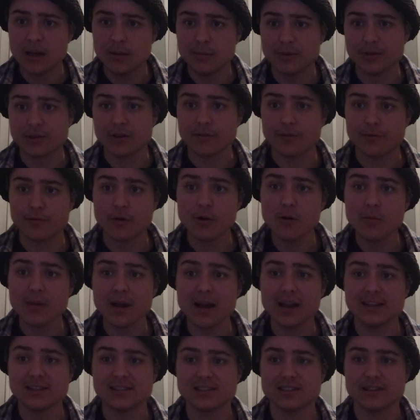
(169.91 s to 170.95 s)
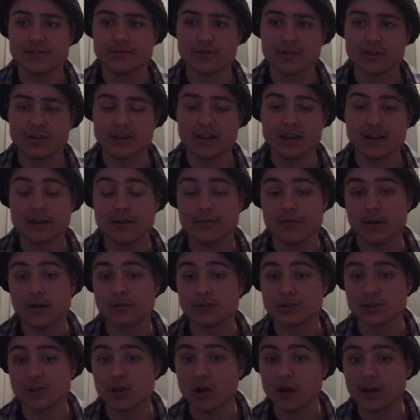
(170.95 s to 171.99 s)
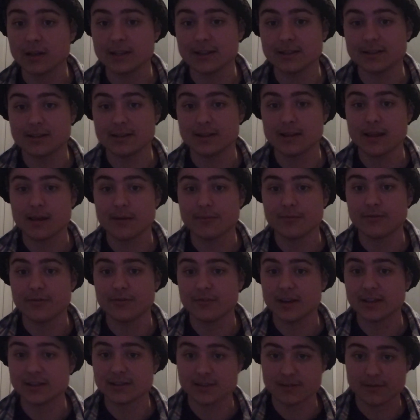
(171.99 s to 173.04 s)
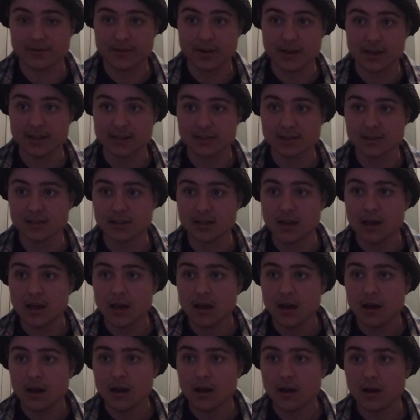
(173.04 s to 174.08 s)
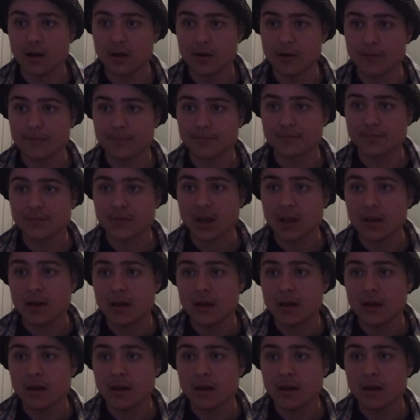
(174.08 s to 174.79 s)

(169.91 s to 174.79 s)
but the format is different than if I was talking to them face to face. Von